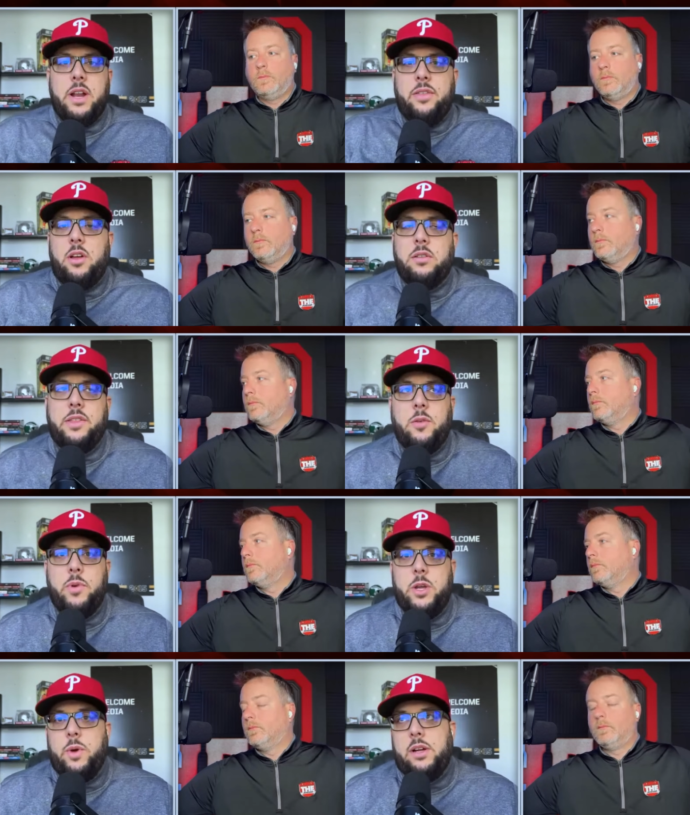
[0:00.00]
Speaker 1: I thought I
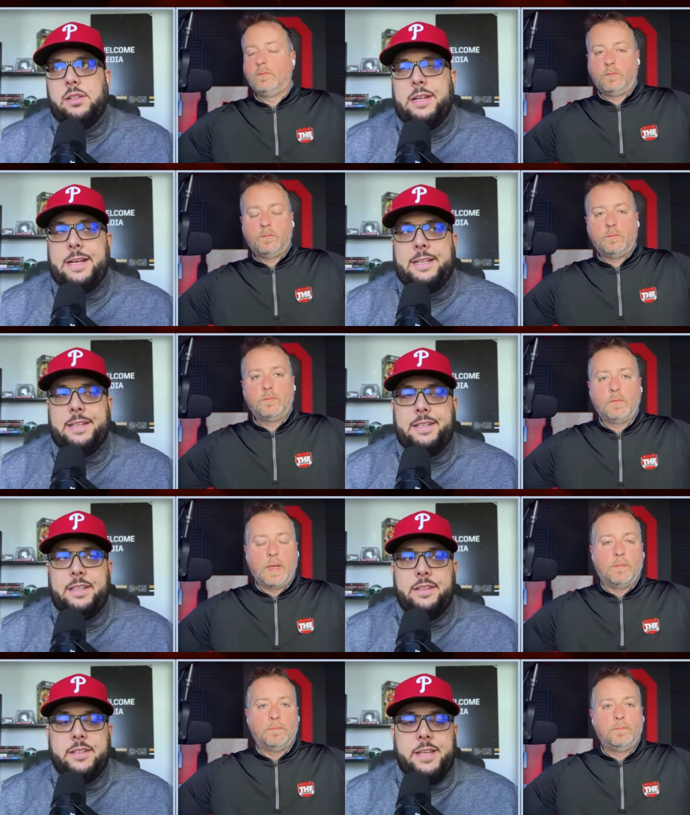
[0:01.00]
thought pretty well uh,
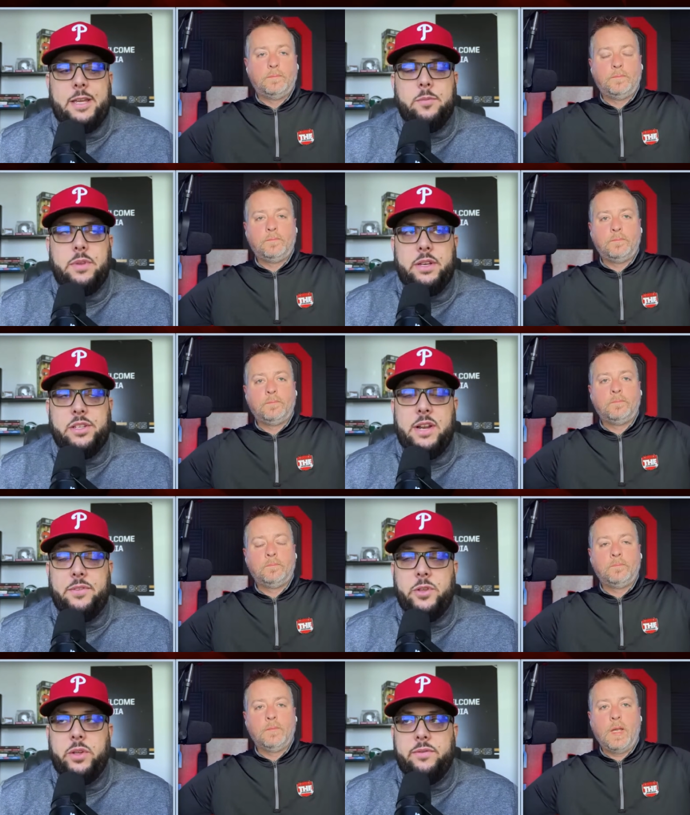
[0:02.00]
in, in, this game, and he's going
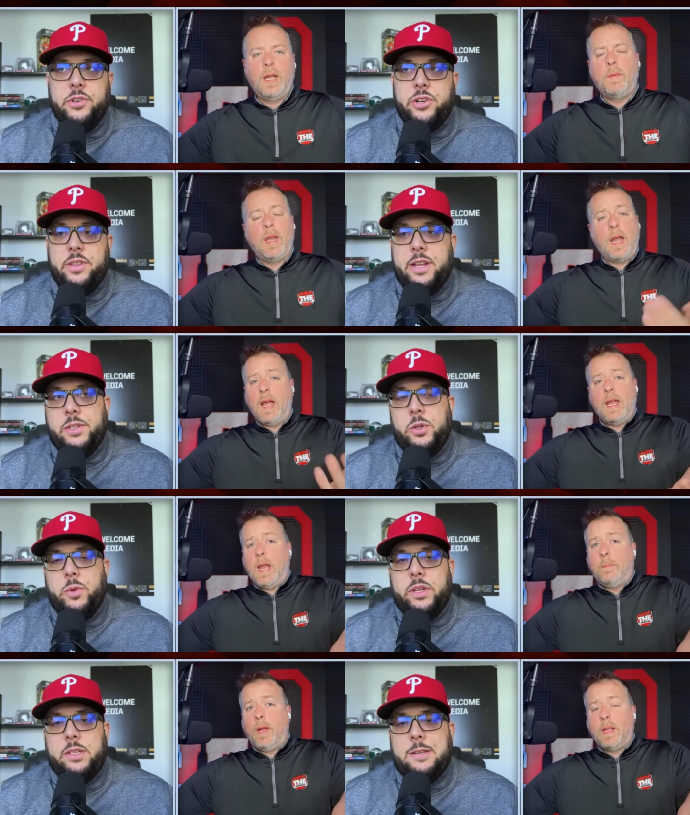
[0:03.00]
to have to do it for sure. I mean,
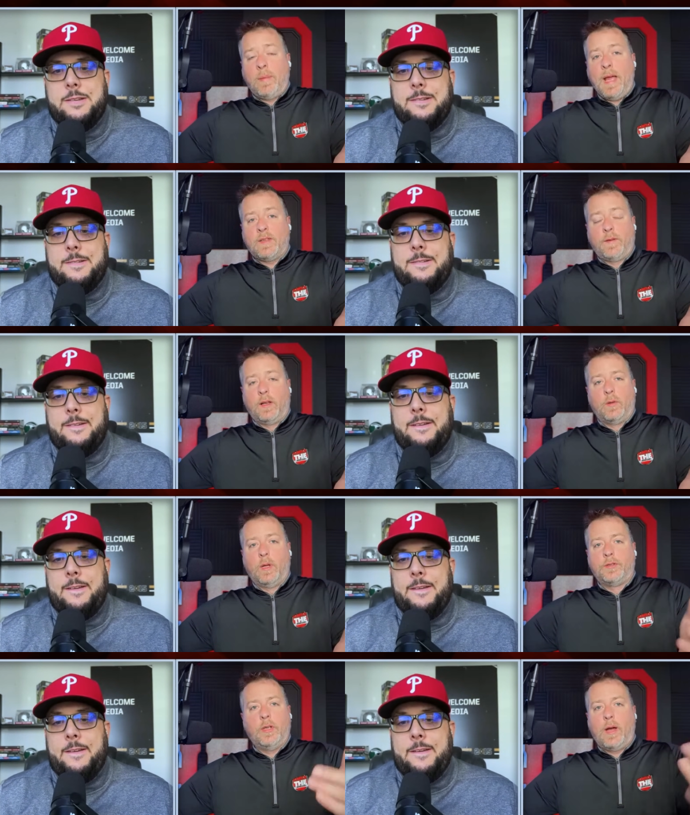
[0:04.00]
he weeks.
Speaker 2: played the pass
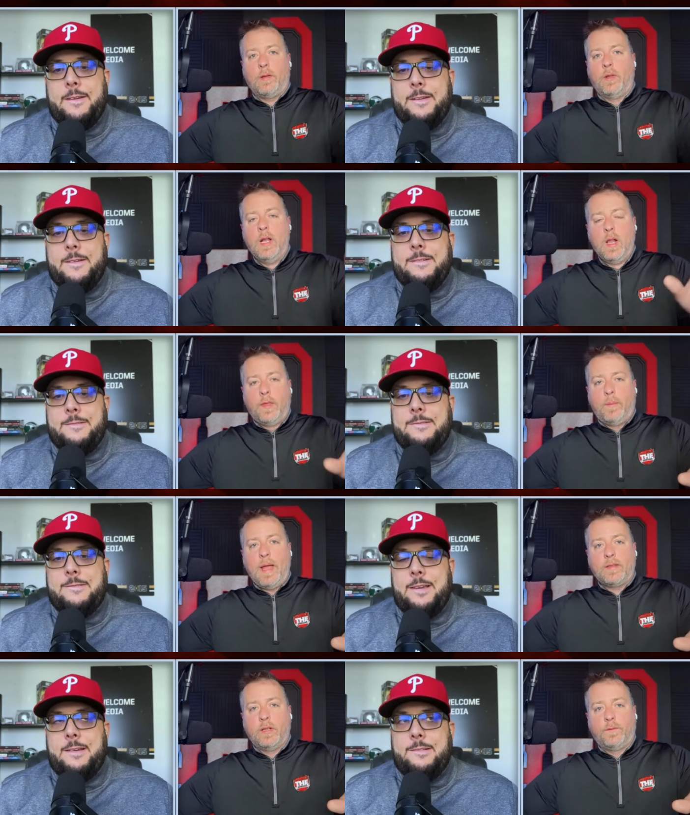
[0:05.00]
fairly well too. I don't
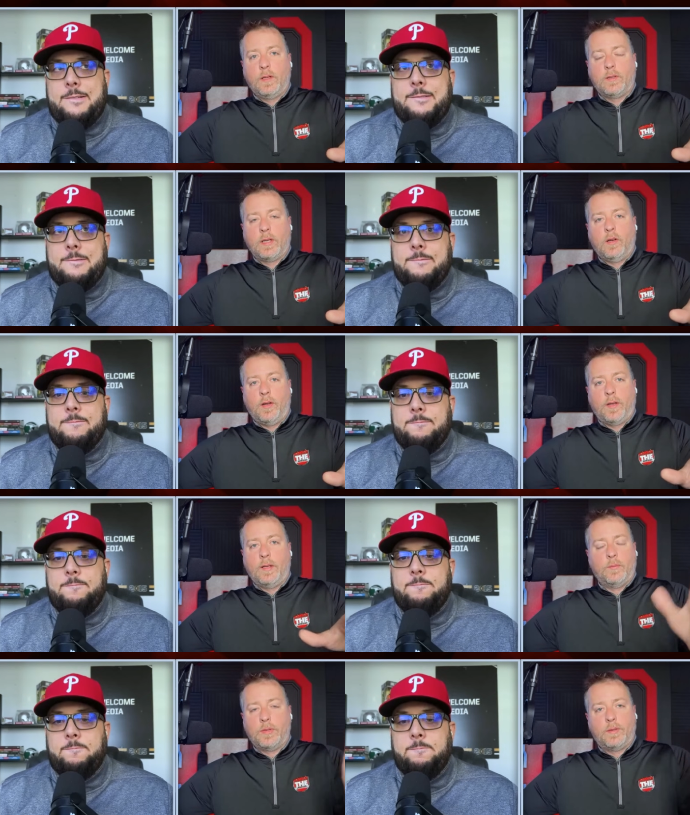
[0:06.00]
the pass interference they called
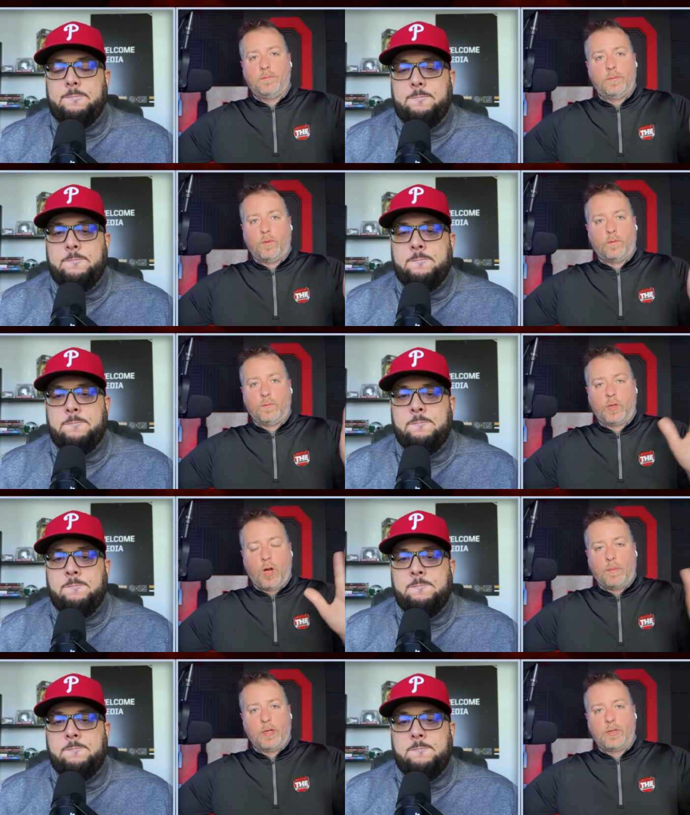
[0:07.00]
on him was
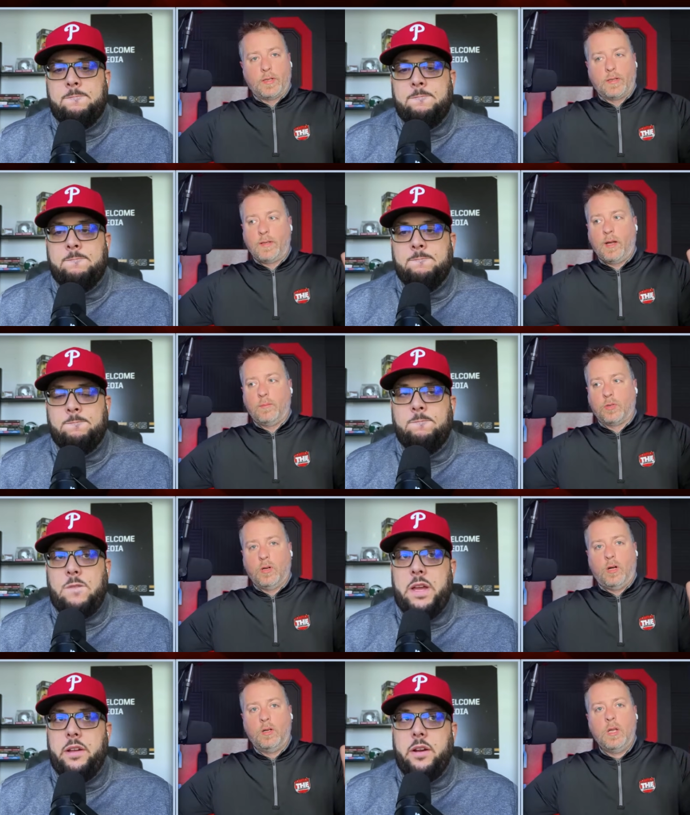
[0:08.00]
garbage. That's a mm-hmm.
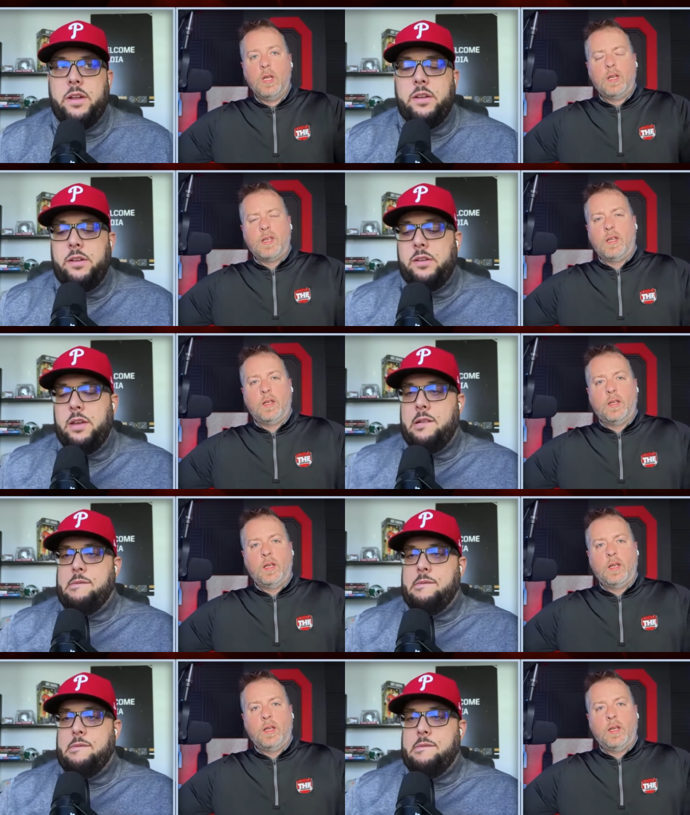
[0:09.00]
terrible. Mm-hmm, I agree. Yeah.